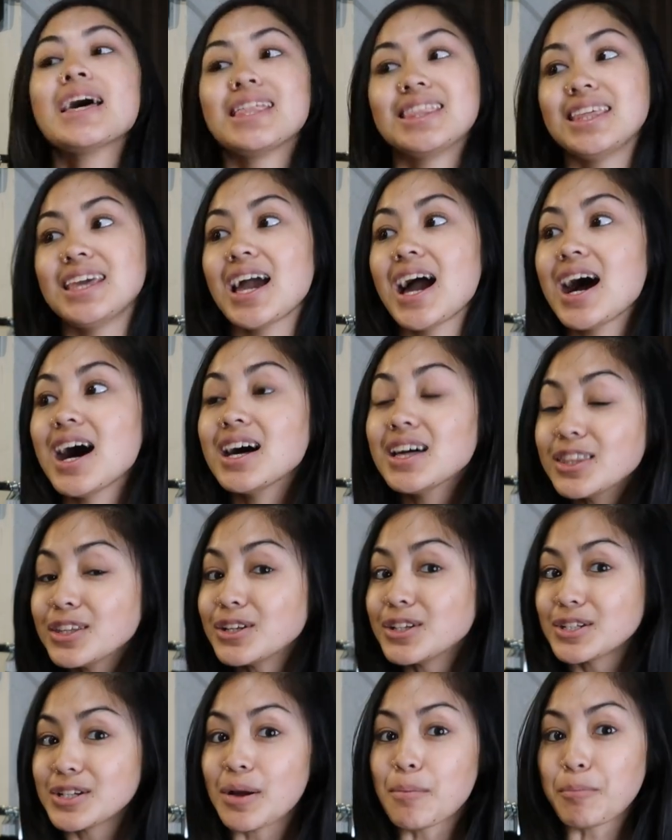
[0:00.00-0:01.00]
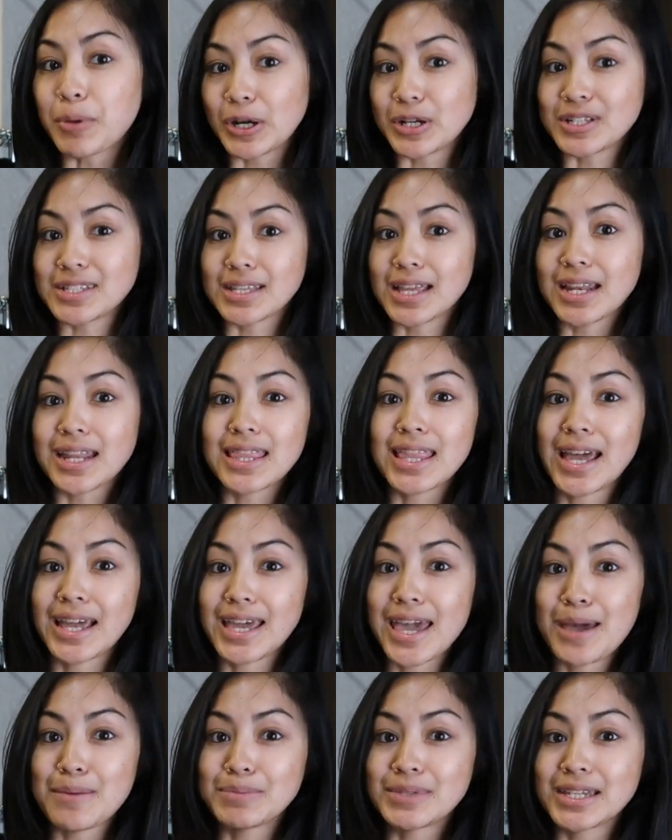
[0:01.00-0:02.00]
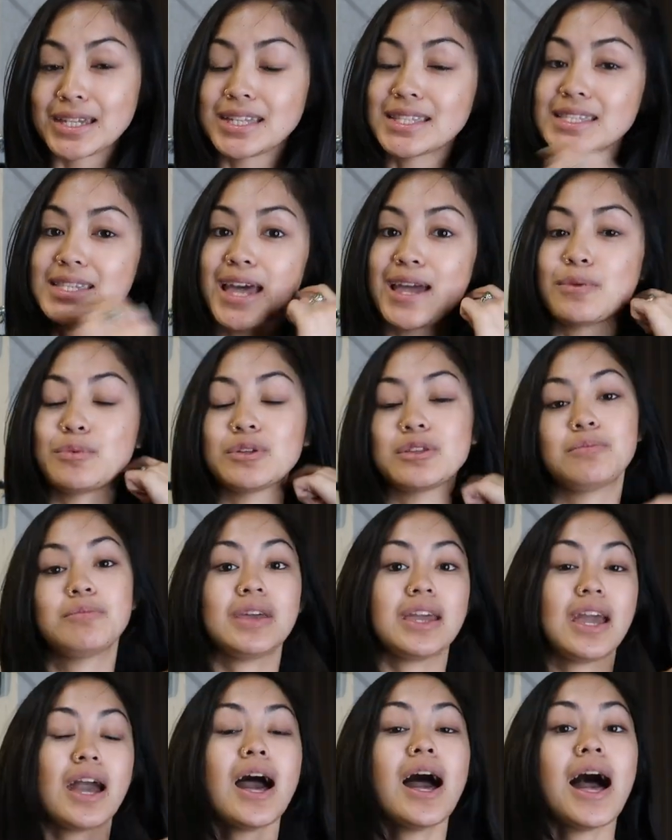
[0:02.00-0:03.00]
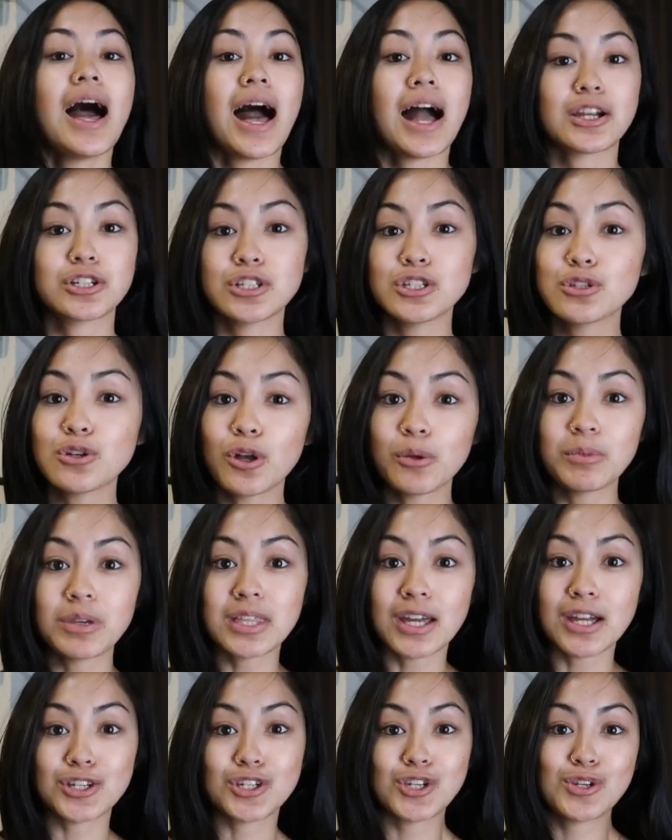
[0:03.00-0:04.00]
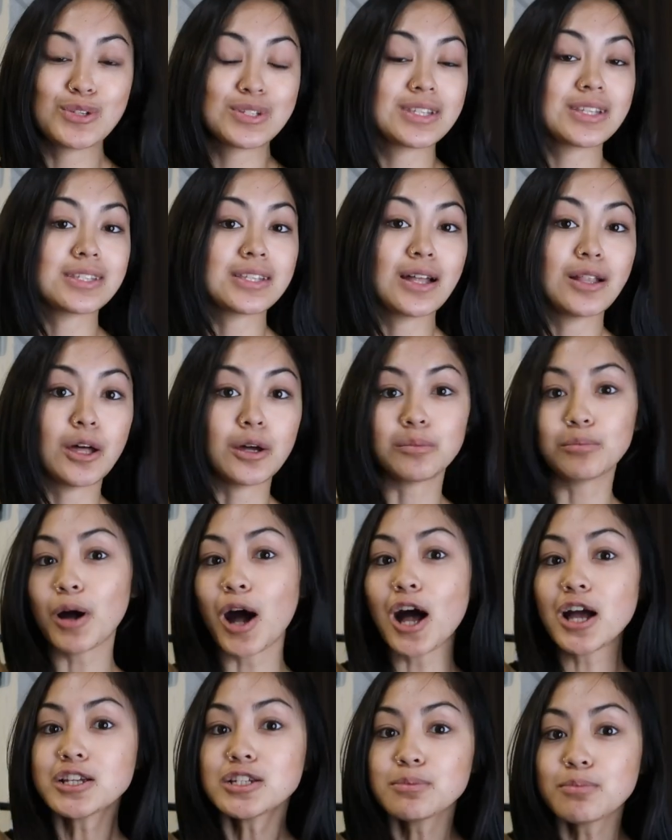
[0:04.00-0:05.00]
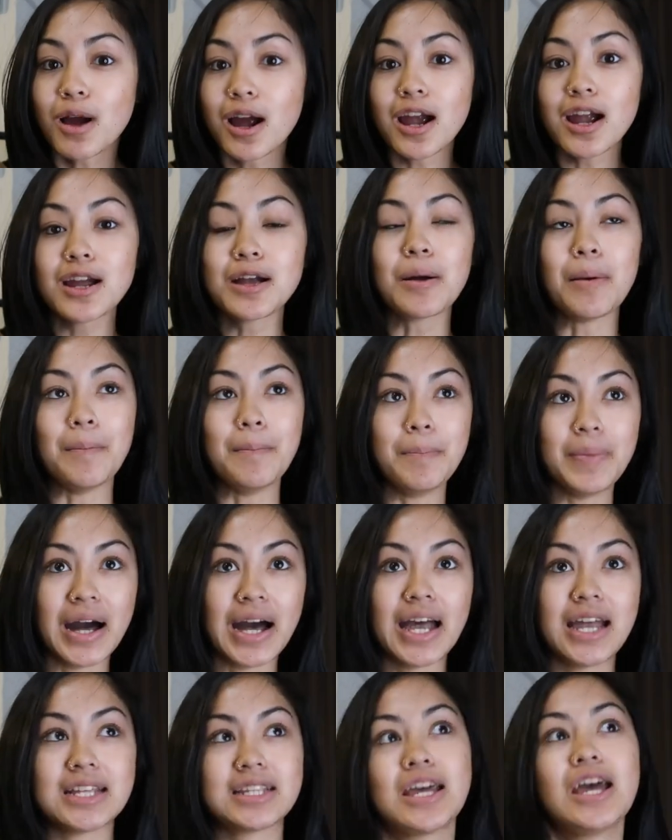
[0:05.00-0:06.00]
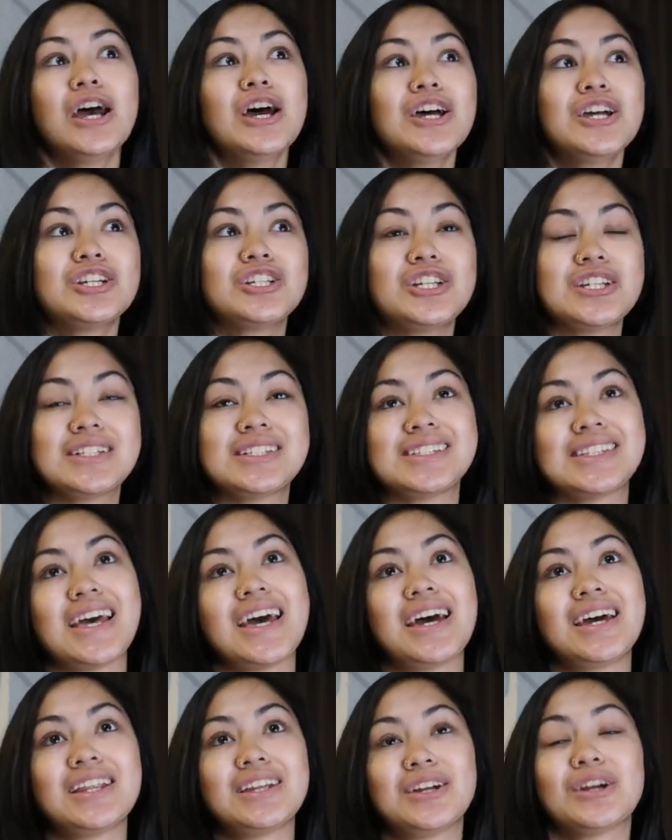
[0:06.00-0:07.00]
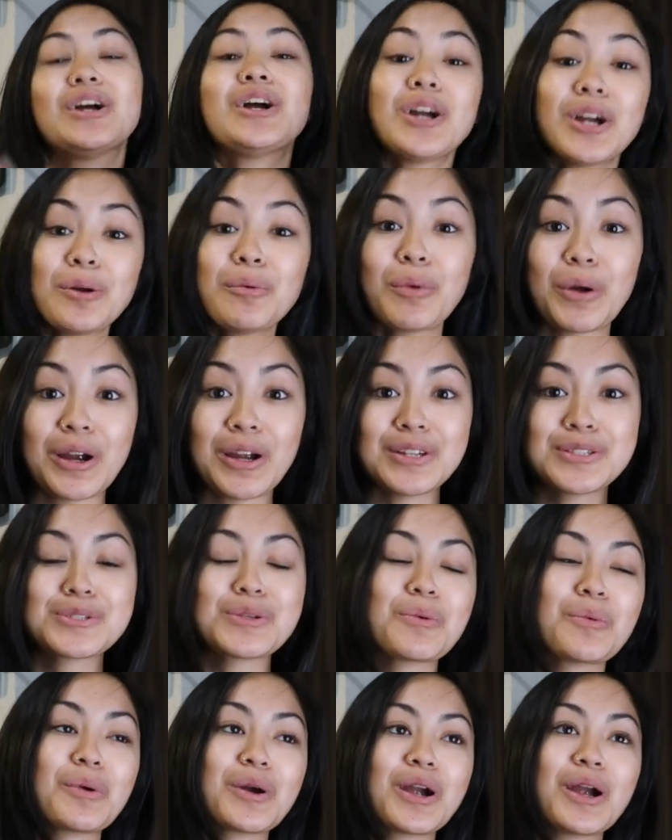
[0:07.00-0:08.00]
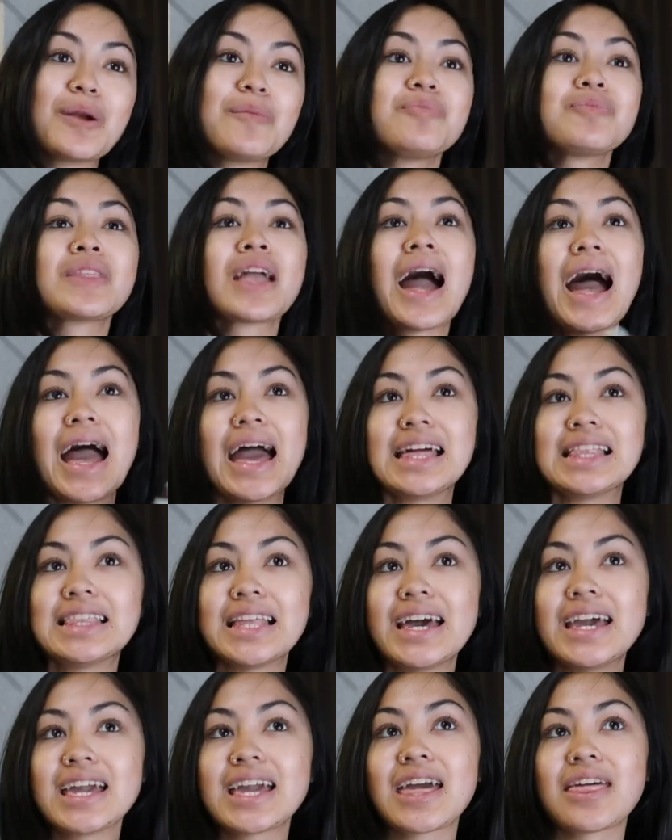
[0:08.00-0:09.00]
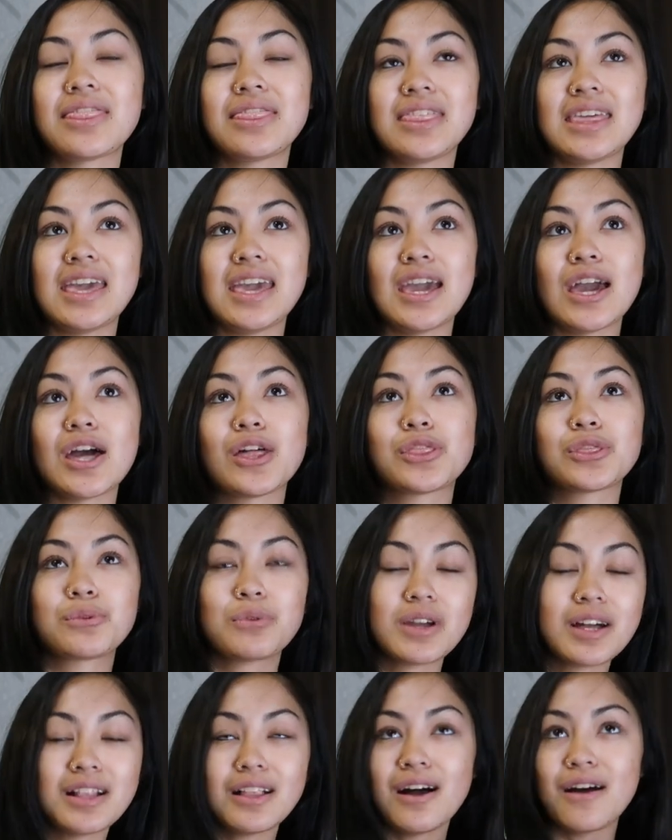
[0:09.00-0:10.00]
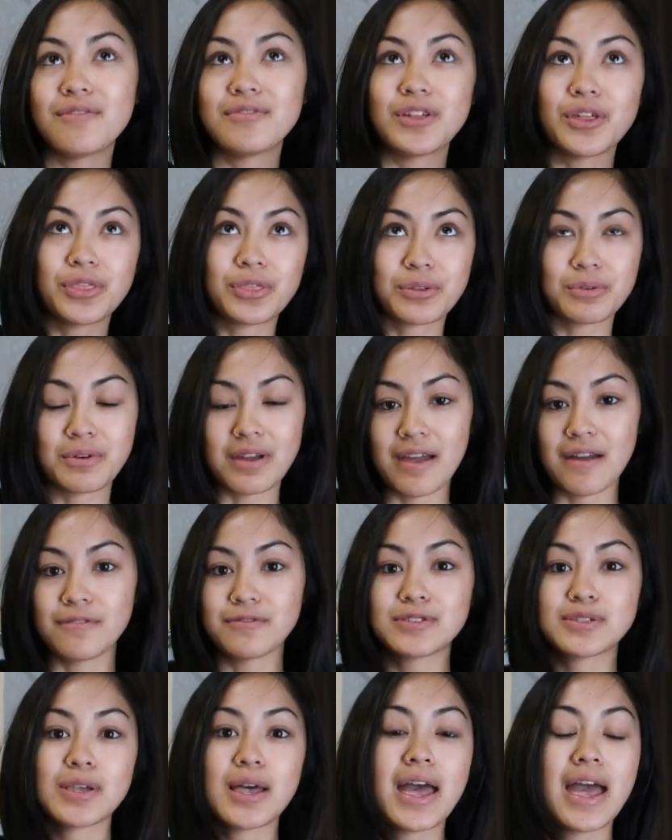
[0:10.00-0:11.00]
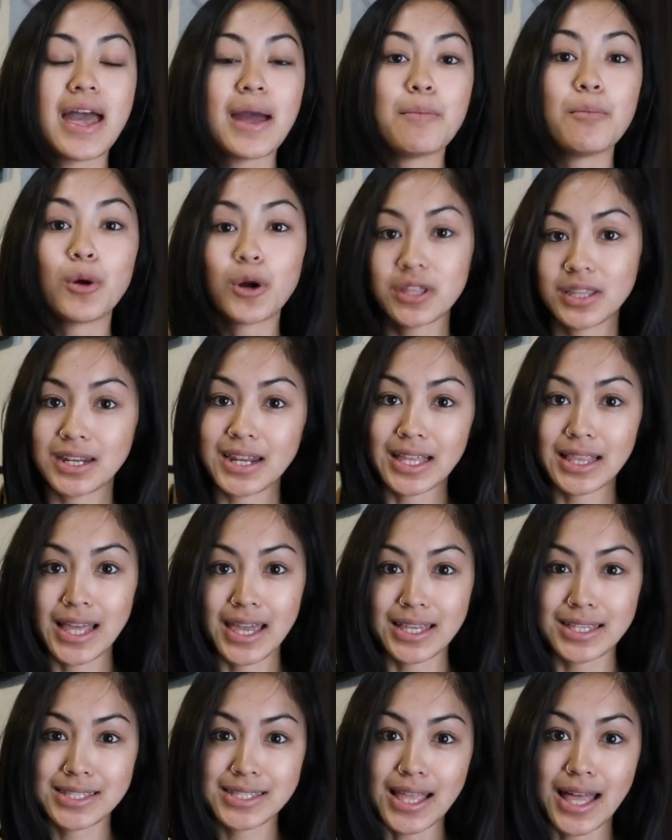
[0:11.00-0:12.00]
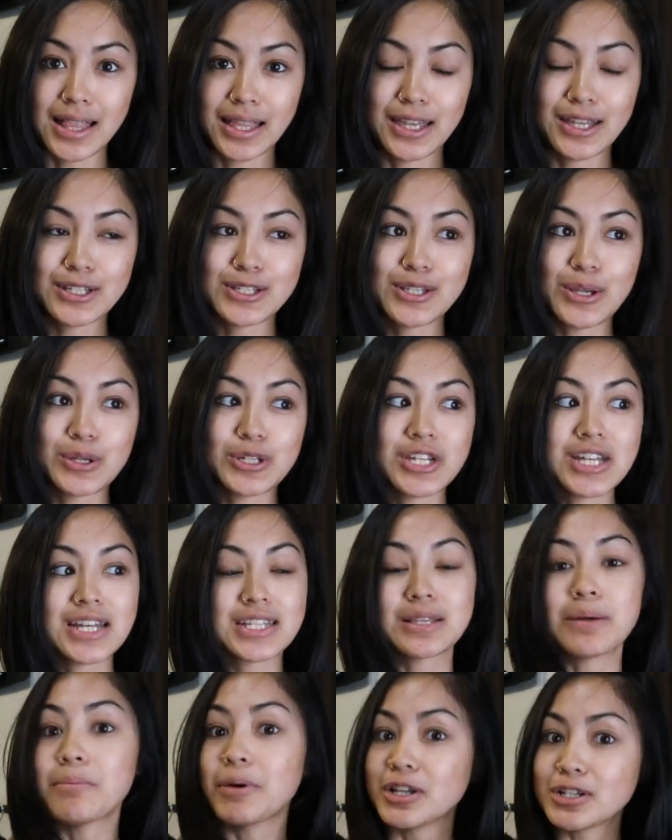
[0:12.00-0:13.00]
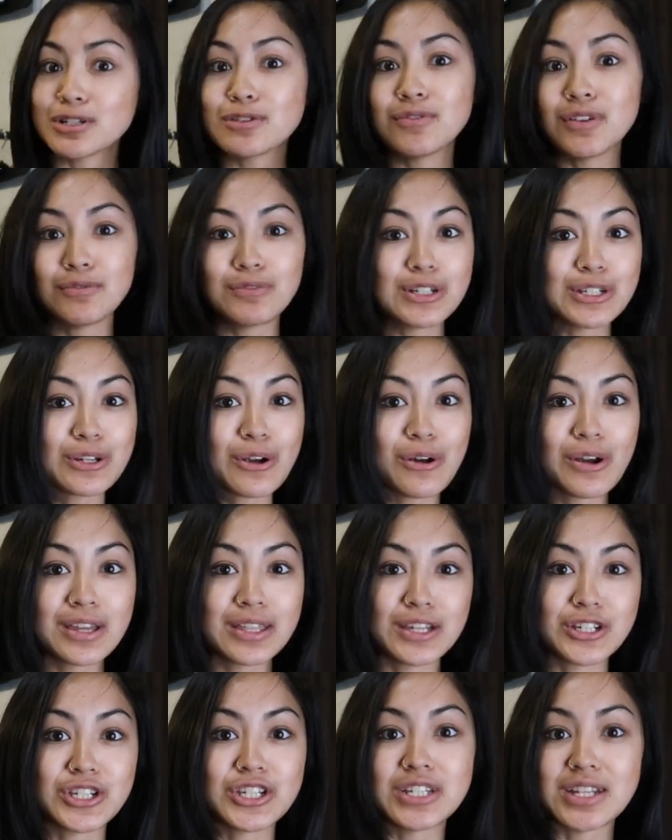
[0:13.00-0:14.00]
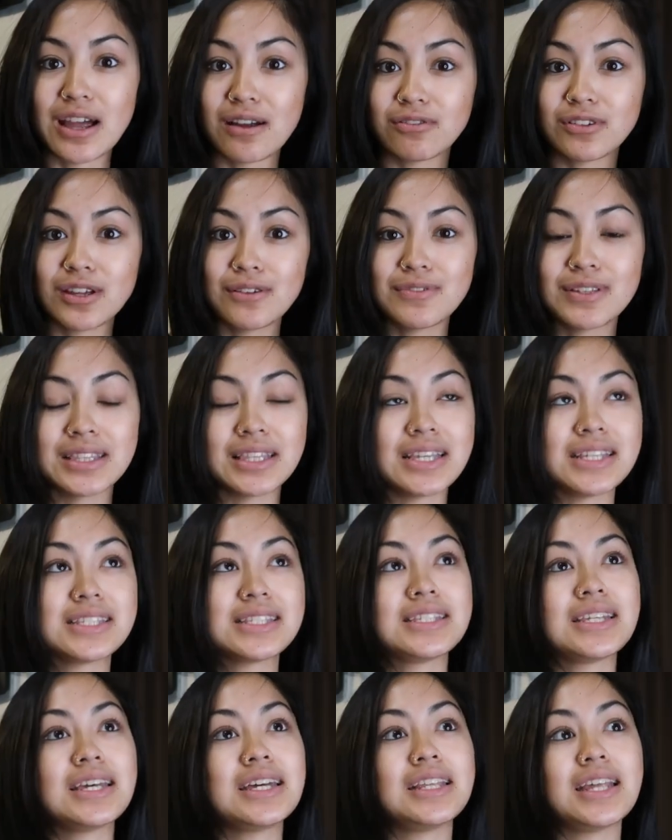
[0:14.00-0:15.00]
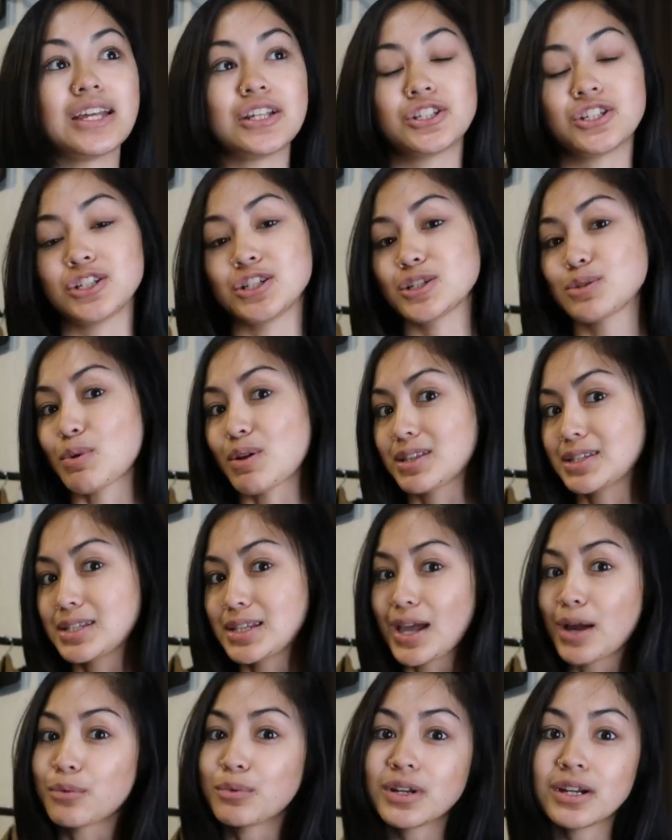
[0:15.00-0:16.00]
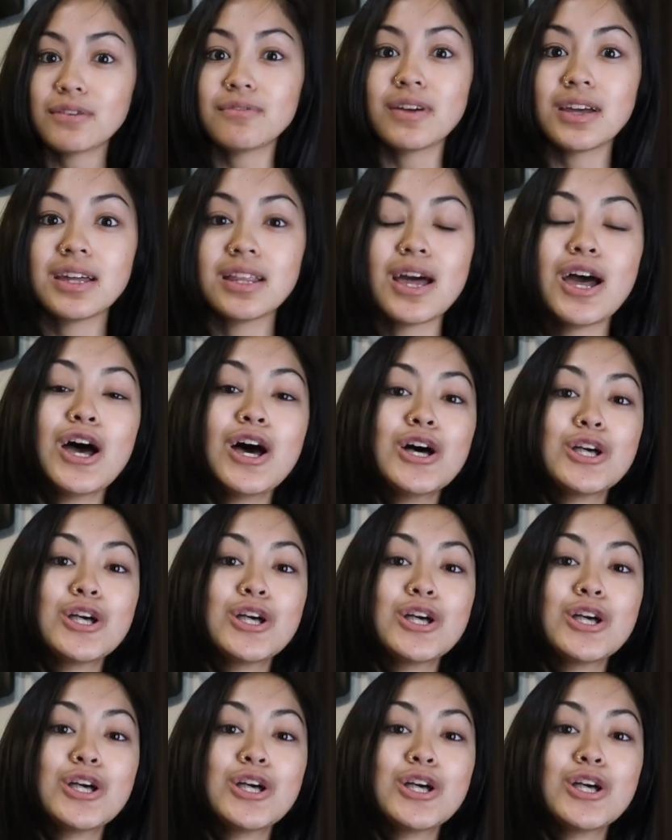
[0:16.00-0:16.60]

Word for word: The other person that came to consign with me actually told me that she used to sell on Poshmark, but she said her words were, I like the thrill of the thrift more than I like selling. So she has a bunch of inventory that she never even listed and she just wants to get rid of it.